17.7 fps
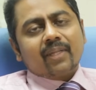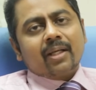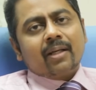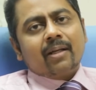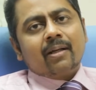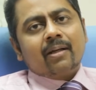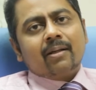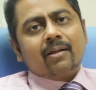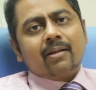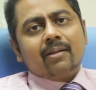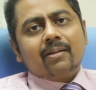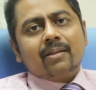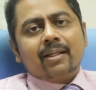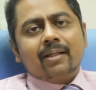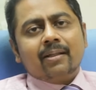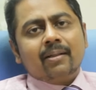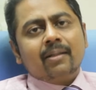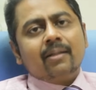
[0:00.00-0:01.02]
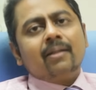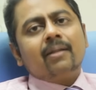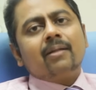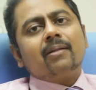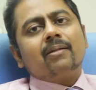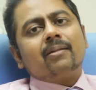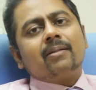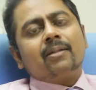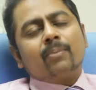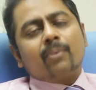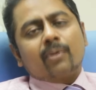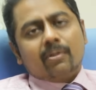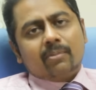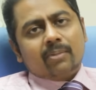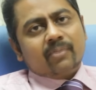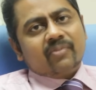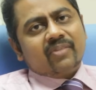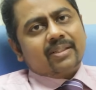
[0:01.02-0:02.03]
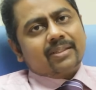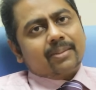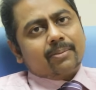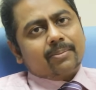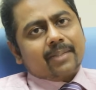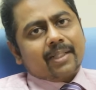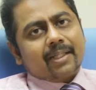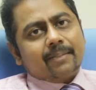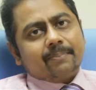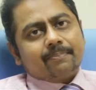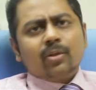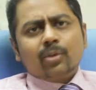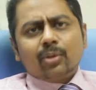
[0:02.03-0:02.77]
and uh, then uh, the problem will subside.